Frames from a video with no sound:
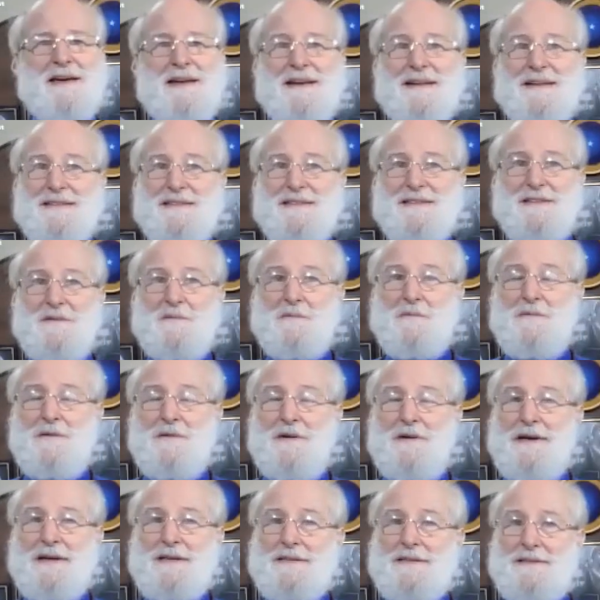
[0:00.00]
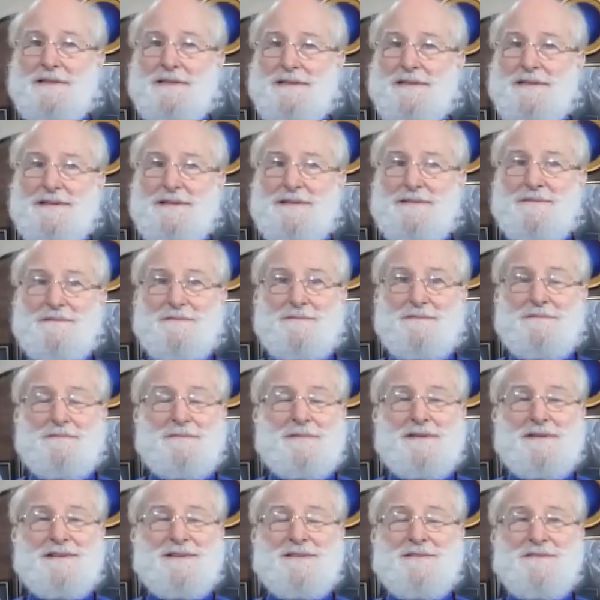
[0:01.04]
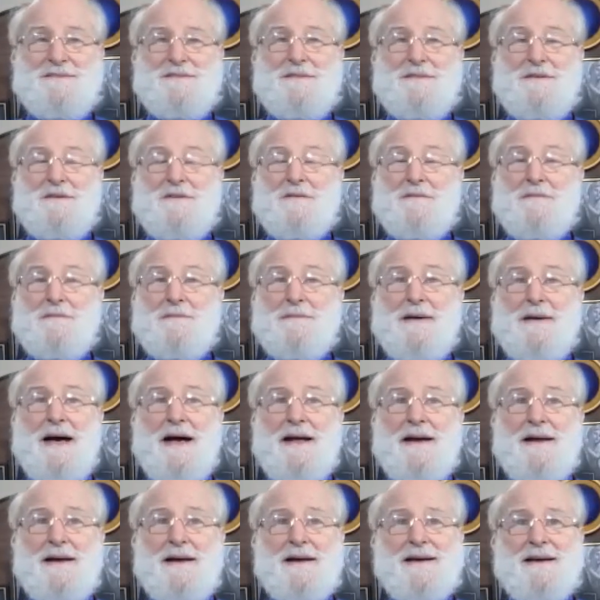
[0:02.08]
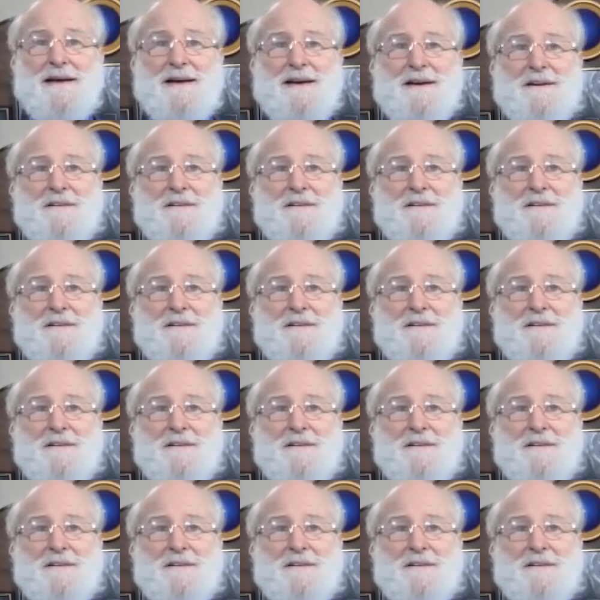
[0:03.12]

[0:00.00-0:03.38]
and in some ways in very dramatic